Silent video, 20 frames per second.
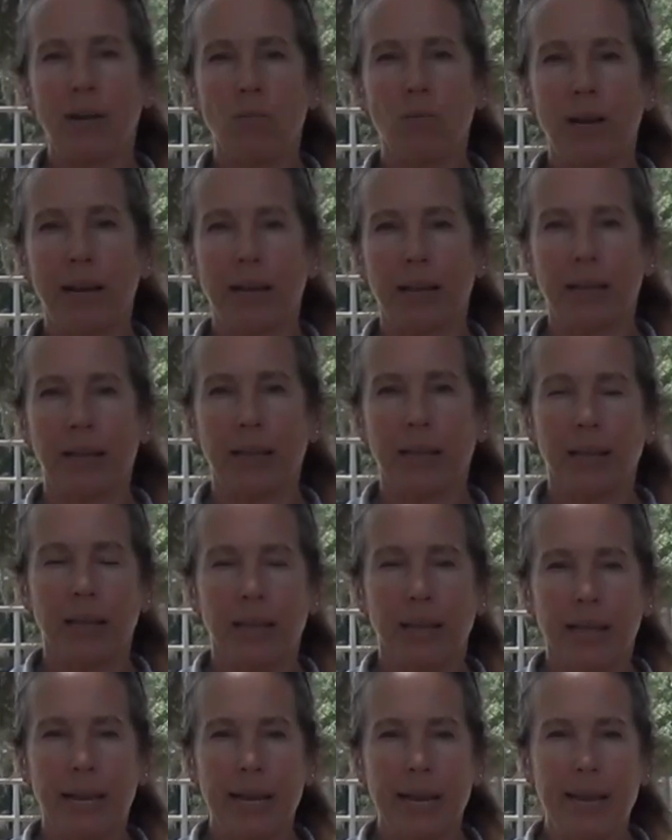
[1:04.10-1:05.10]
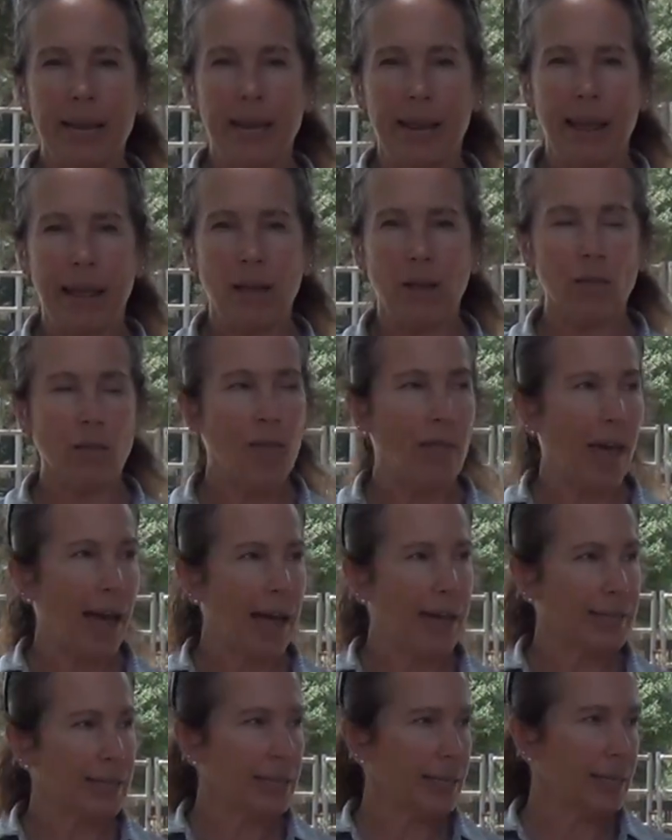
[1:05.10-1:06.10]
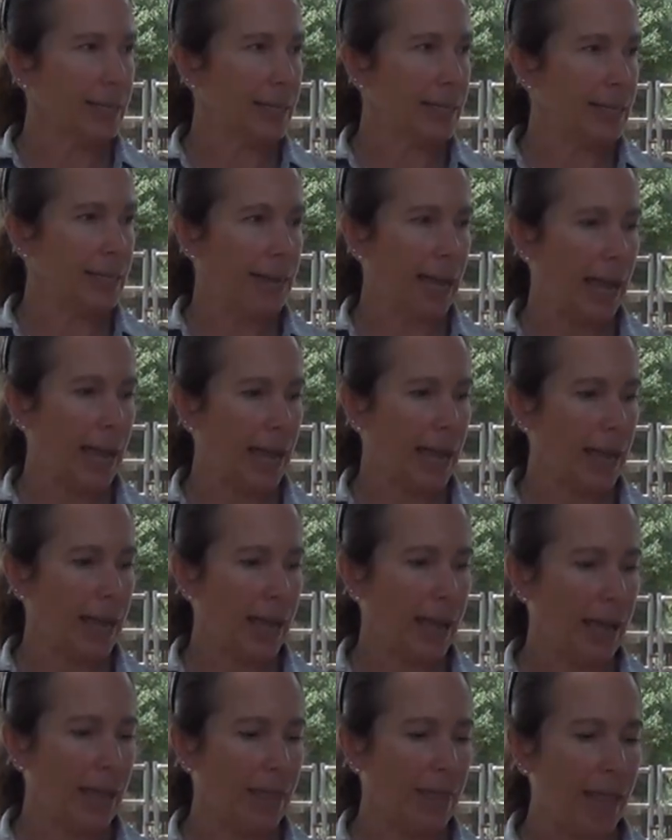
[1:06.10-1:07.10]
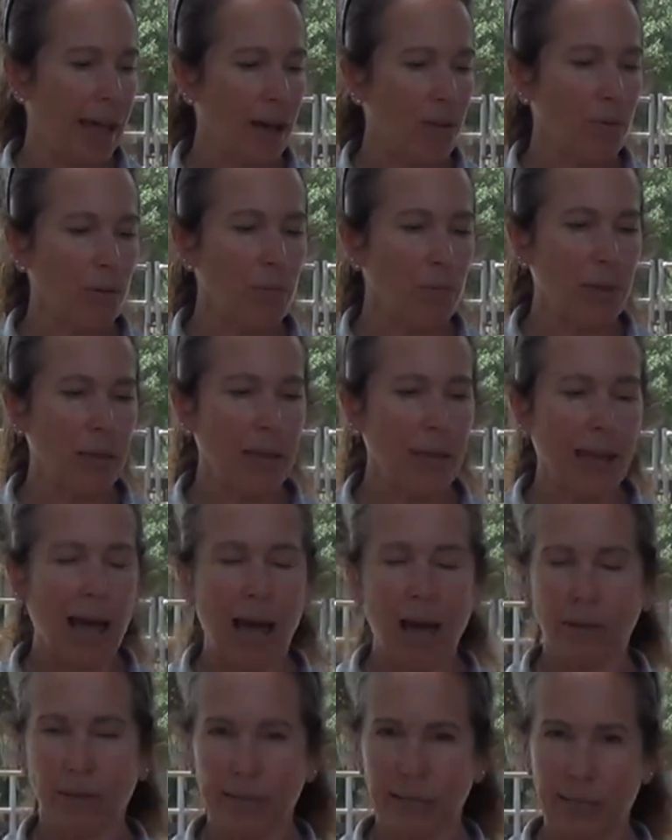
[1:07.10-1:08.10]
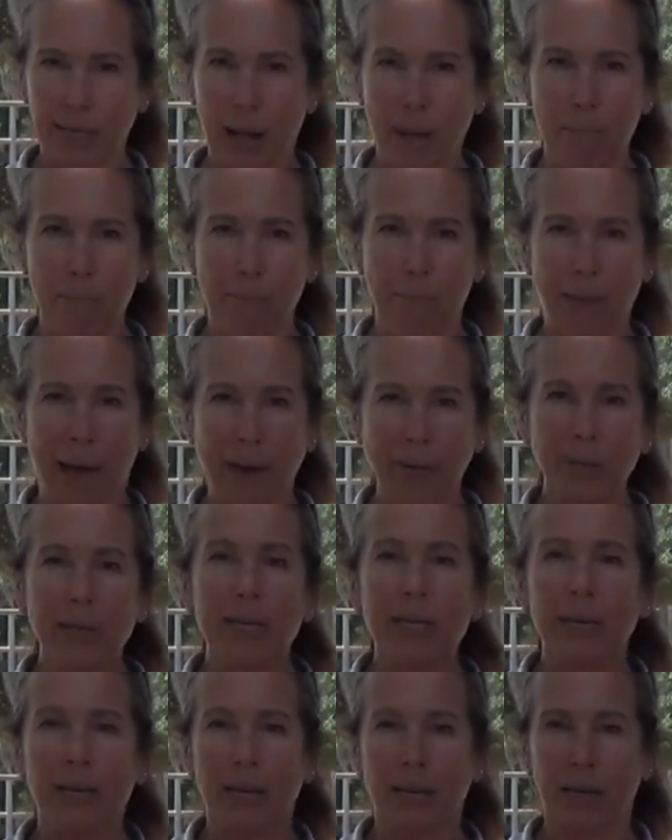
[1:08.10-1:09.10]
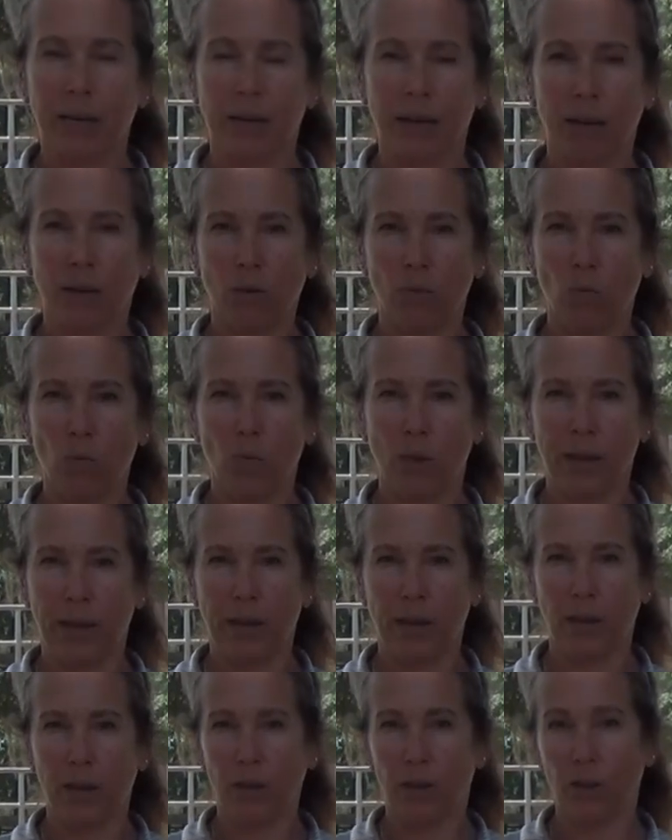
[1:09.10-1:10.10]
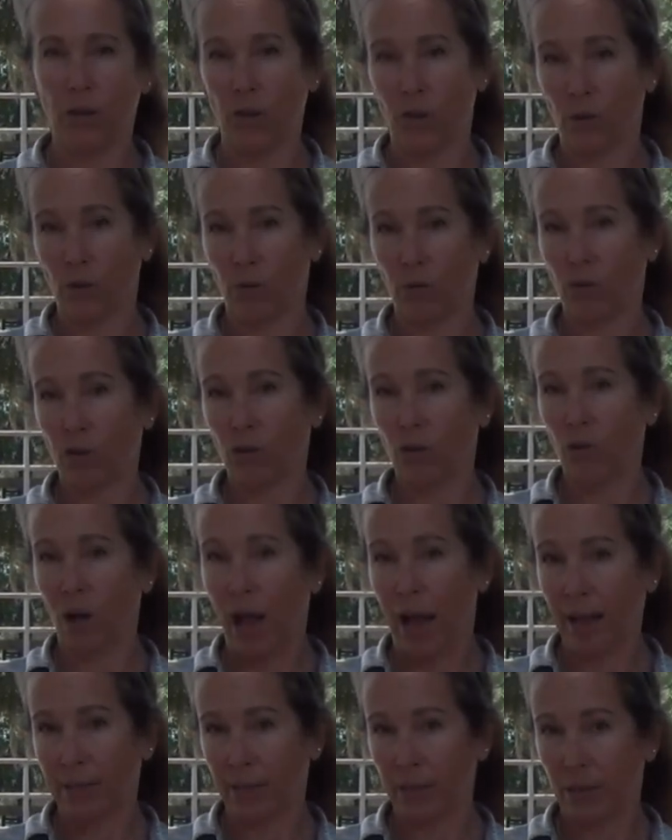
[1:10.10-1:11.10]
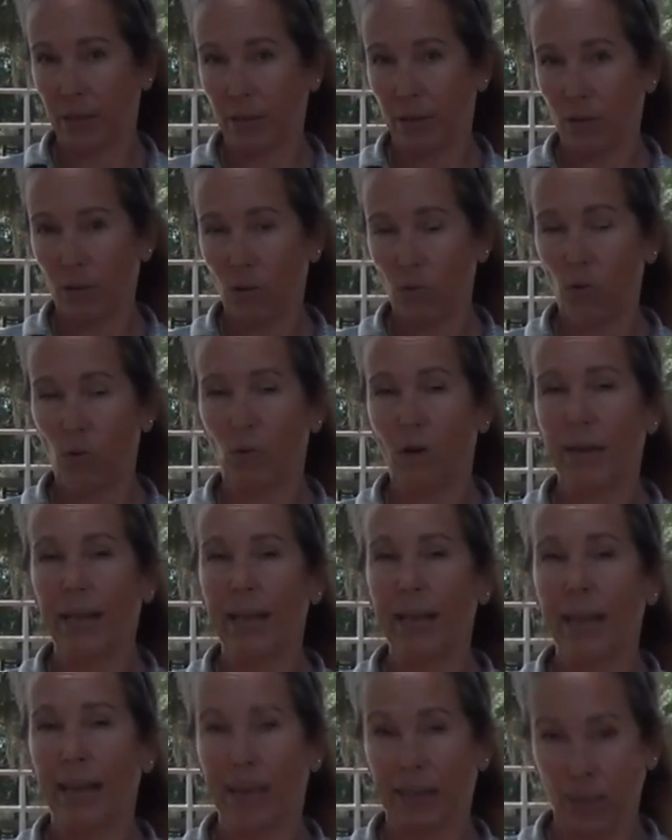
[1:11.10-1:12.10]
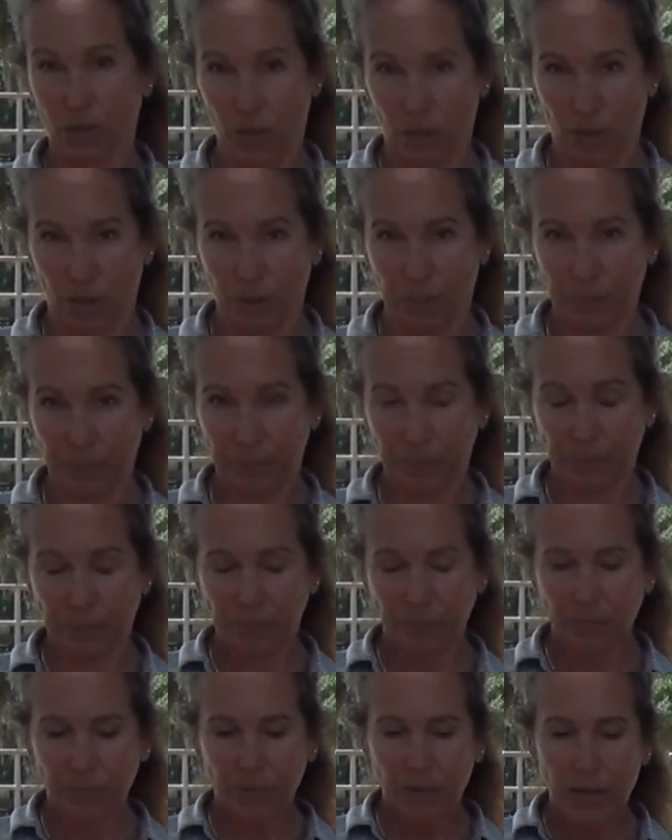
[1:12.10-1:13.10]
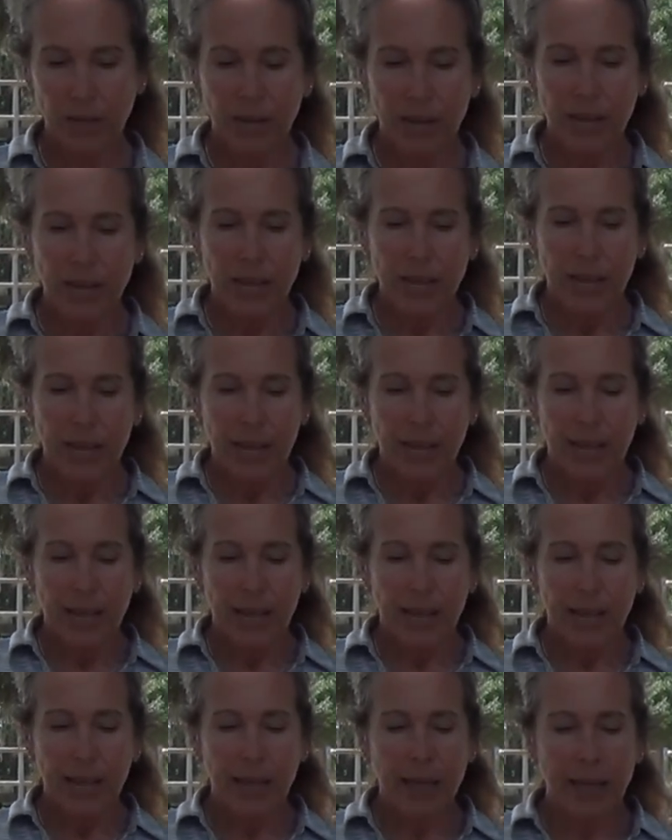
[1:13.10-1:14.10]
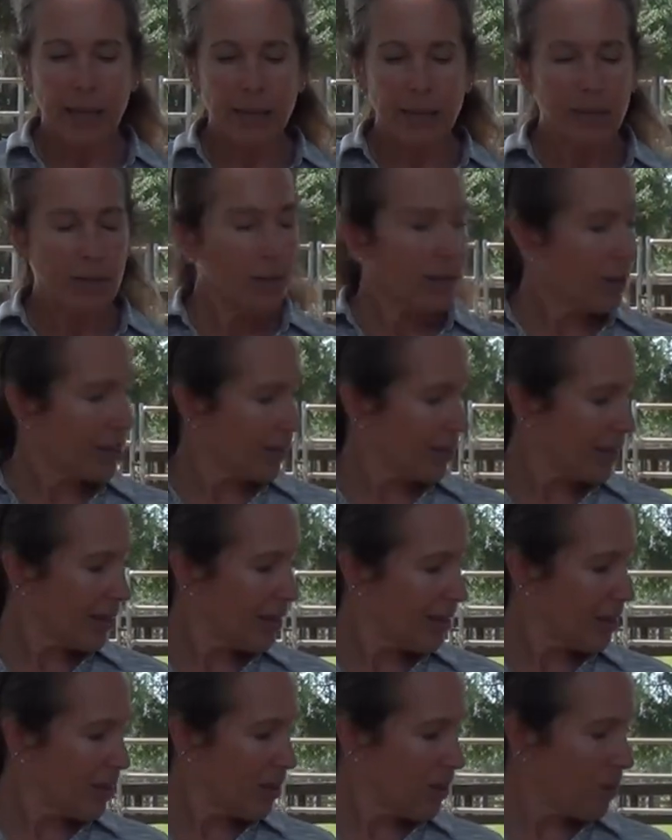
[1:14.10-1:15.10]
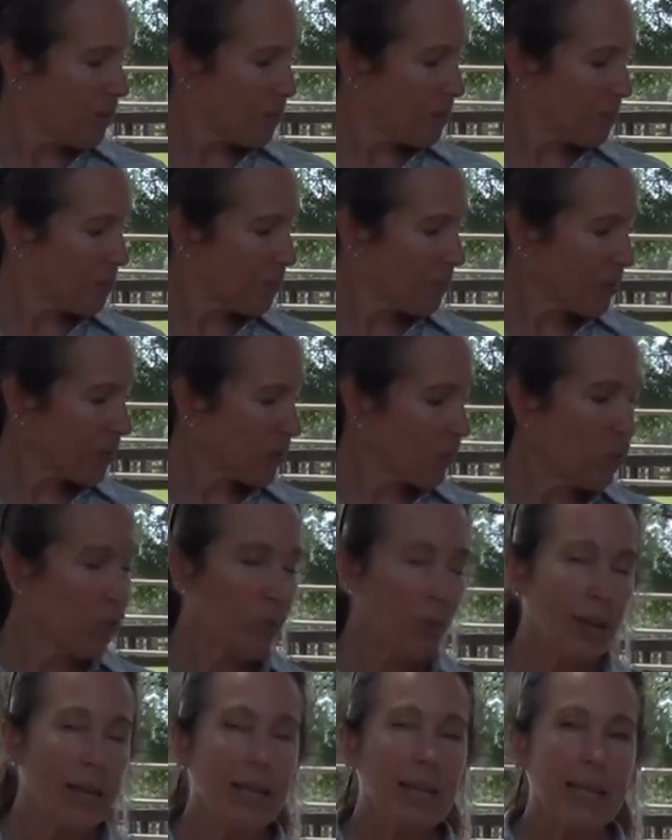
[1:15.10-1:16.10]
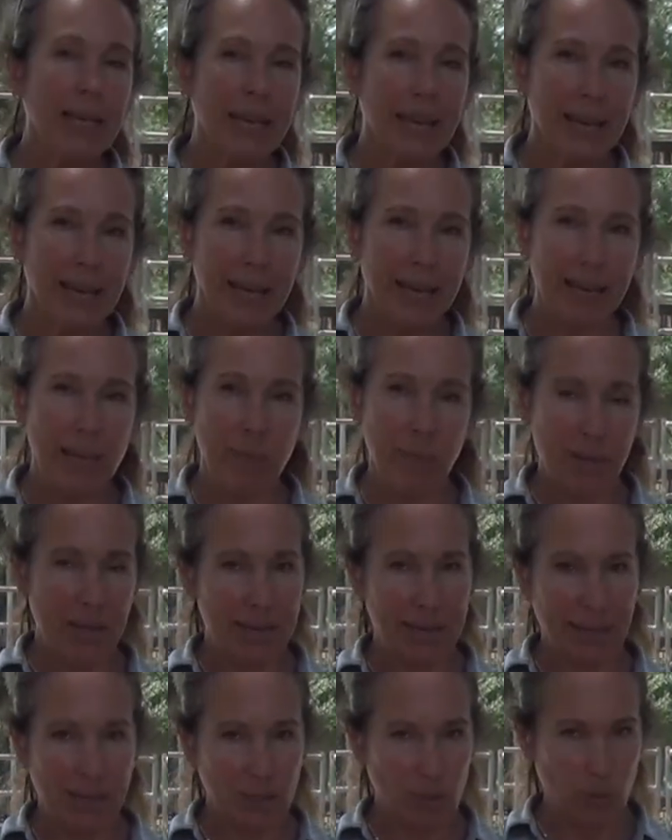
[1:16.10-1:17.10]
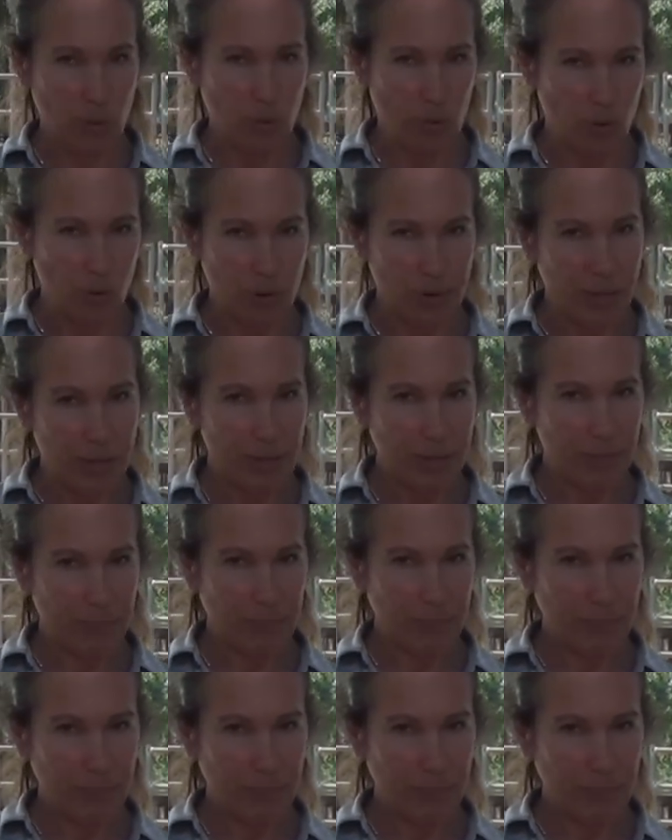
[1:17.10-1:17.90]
of want to nail that today, and that would be how to stop bouncing when you trot or canter. And really, it begins with the horse.